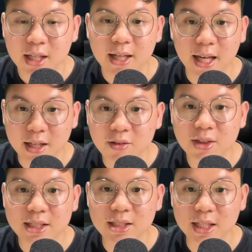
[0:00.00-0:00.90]
And if
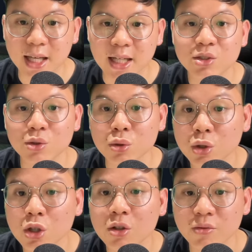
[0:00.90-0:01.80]
that's the case, you
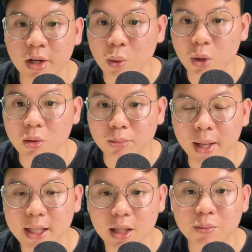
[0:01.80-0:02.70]
could very well
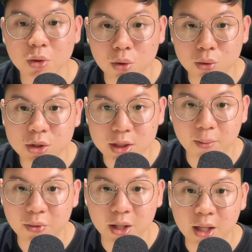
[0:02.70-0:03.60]
back them to do
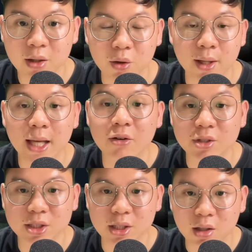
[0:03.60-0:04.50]
something or get a
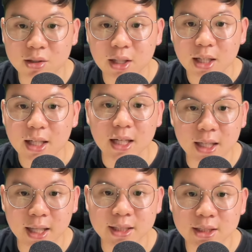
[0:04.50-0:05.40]
result
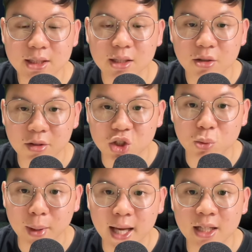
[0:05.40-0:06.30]
against Crystal
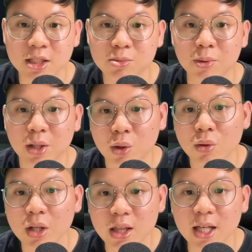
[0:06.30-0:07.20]
Palace. But the
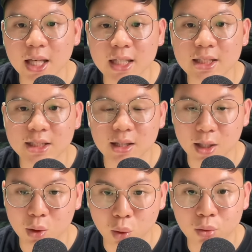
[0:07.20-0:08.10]
only thing is
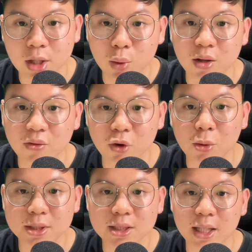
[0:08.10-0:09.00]
that only
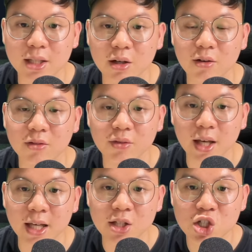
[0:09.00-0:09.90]
24% of
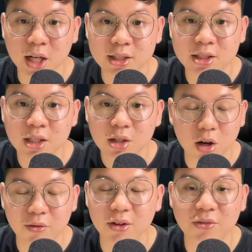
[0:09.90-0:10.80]
a chance
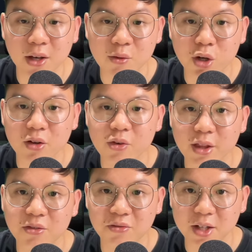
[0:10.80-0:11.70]
of a favorite for
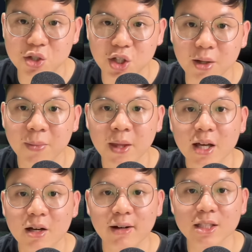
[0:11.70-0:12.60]
that fixture,
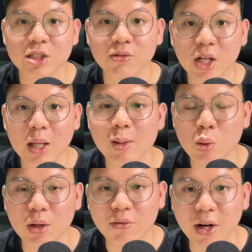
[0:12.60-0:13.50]
right? So for Gaming
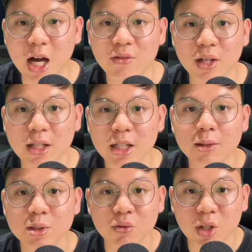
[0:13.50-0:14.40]
25, in
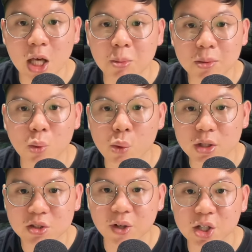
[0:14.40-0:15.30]
terms of table
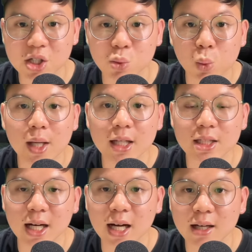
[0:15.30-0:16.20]
bonus fixtures we can
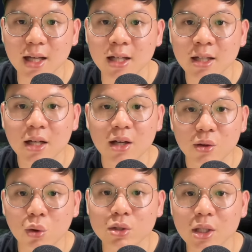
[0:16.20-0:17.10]
target,
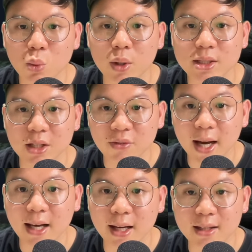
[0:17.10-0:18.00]
those are the ones I've
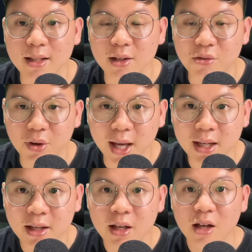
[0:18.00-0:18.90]
highlighted in red.